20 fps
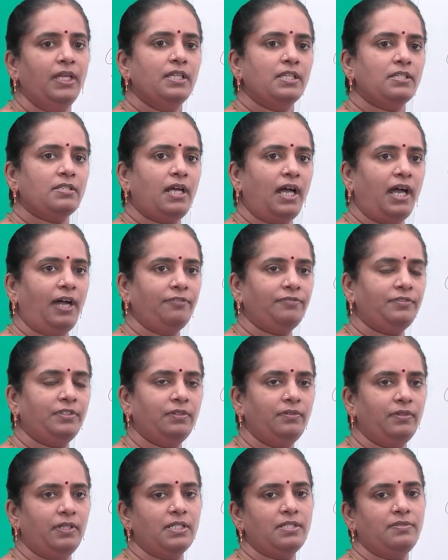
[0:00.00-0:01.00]
So,
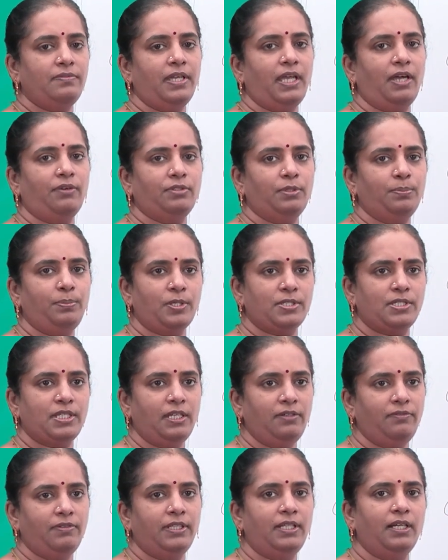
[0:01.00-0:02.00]
afterwards we have to
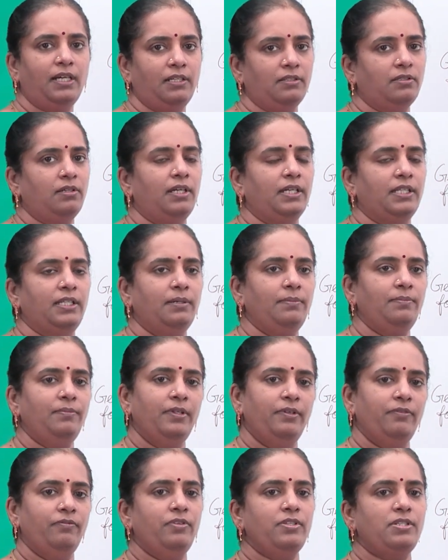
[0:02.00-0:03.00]
proceed with the algorithm
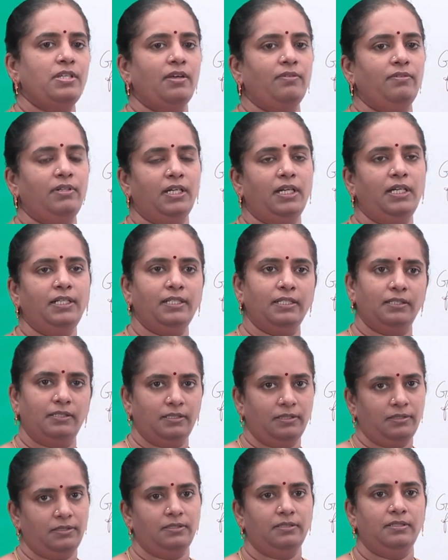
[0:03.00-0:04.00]
which we have learnt
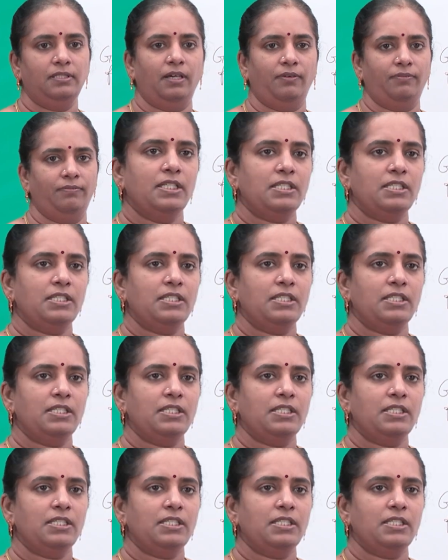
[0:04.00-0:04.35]
now.